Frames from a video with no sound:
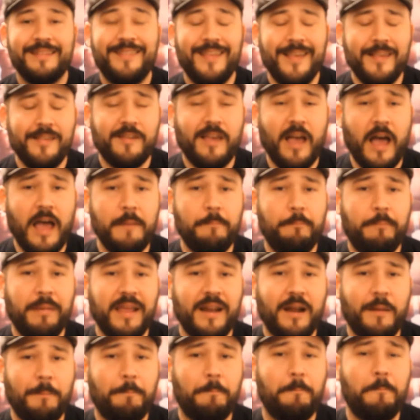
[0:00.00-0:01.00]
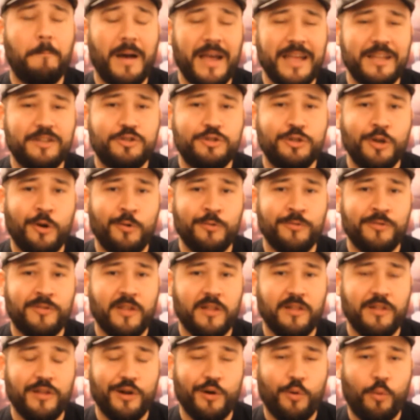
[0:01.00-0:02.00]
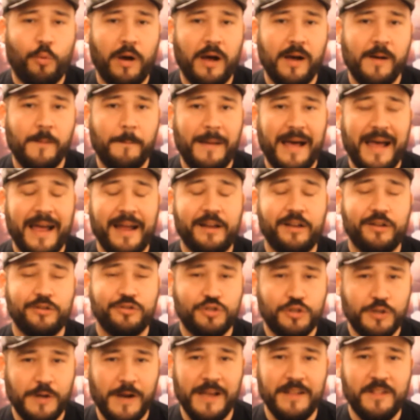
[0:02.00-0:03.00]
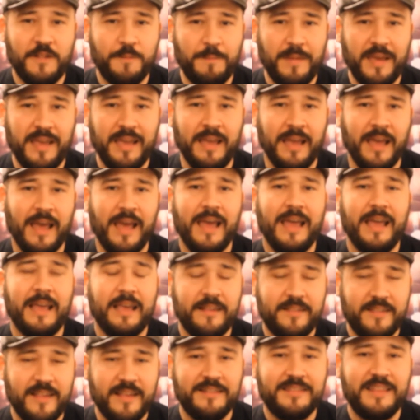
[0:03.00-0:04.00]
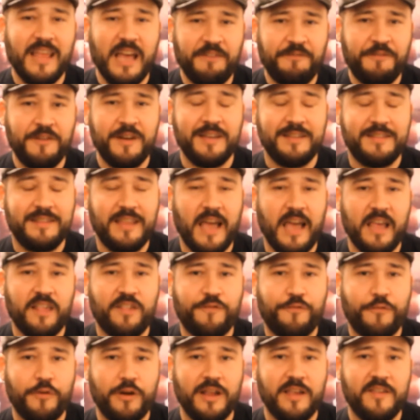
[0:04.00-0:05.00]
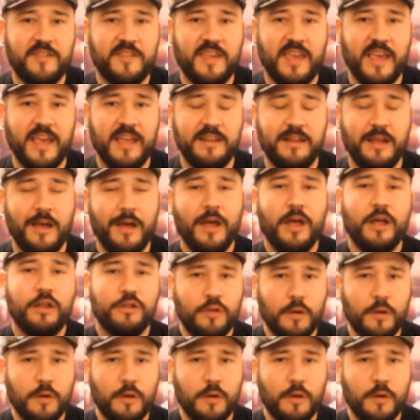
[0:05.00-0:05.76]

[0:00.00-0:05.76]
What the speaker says: This guy beat up Mike Jones a little while back. Trust me, he's a definite test for this kid.